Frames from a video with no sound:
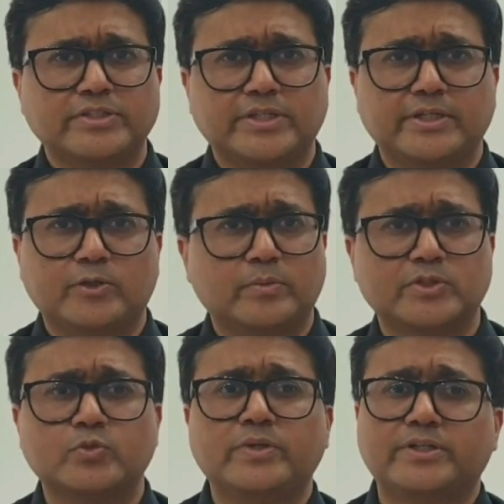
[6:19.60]
say to my
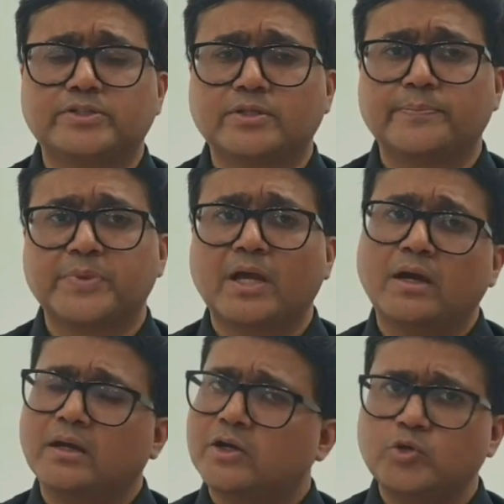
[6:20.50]
students,
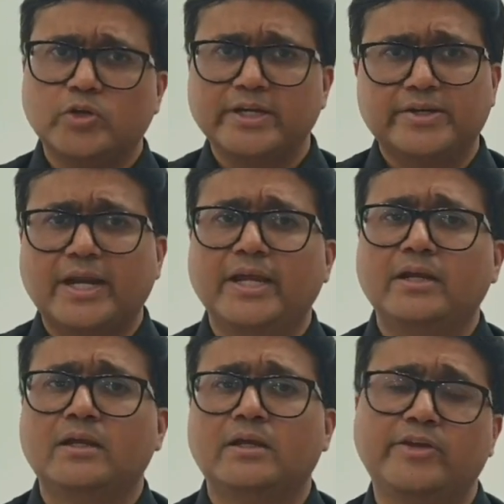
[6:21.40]
you can try,
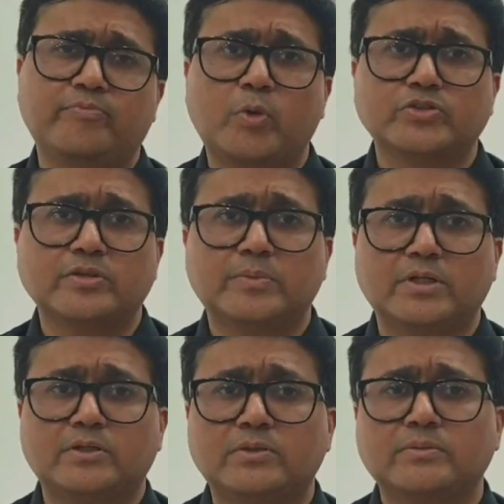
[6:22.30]
if
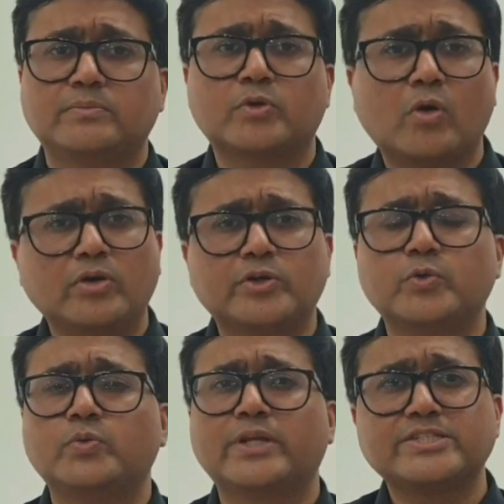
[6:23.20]
possible, talk
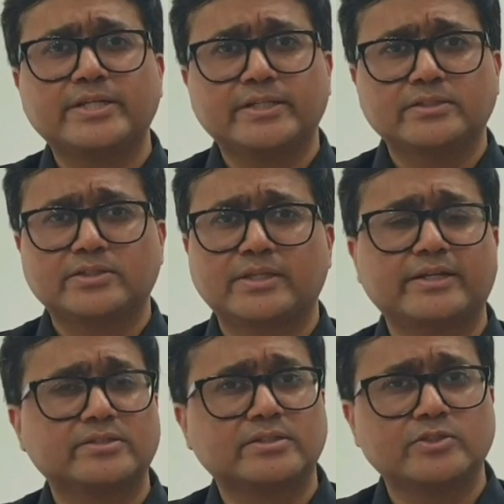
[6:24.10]
to residents,
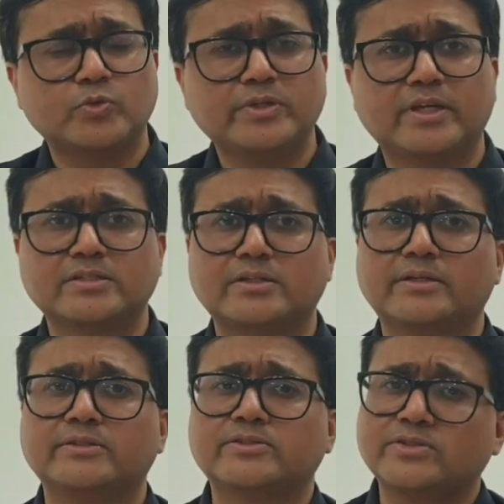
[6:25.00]
that is junior
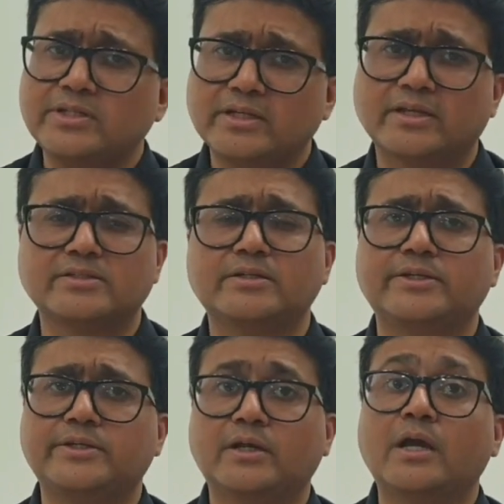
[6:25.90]
residents, senior
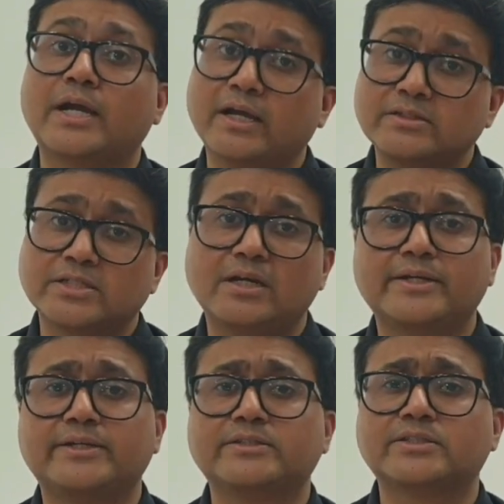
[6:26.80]
resident,
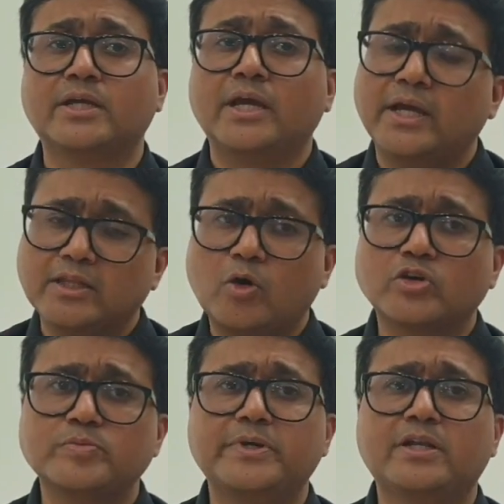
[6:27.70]
consultants in the
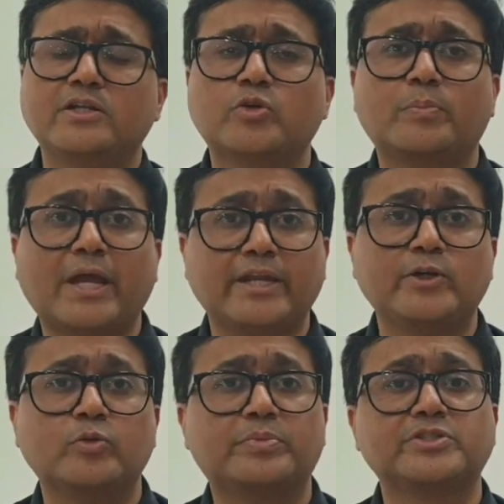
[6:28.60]
hospital you're planning
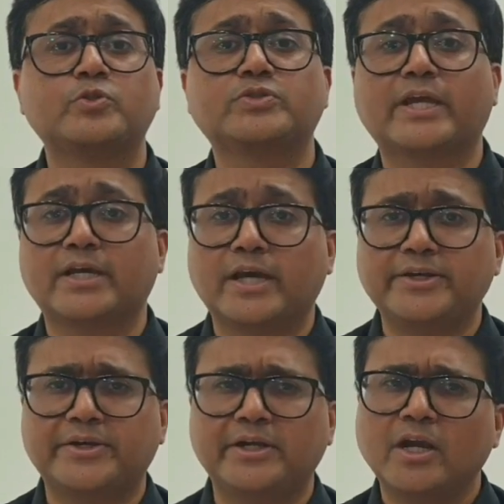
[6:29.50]
to pursue
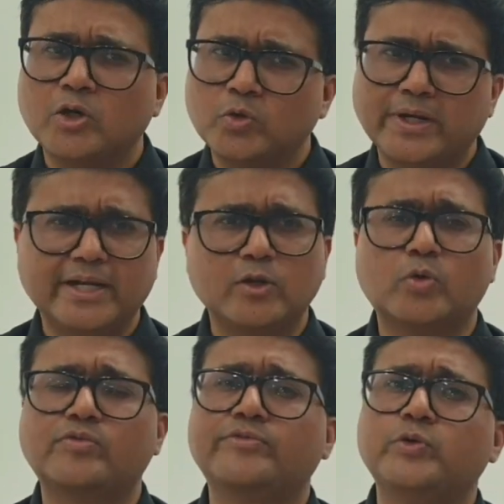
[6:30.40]
psychiatry to get an
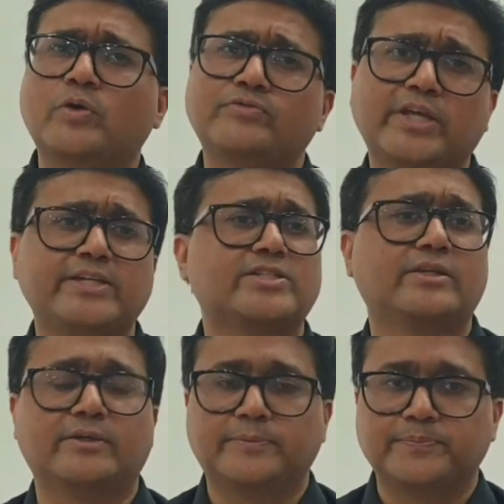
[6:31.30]
overview of things there.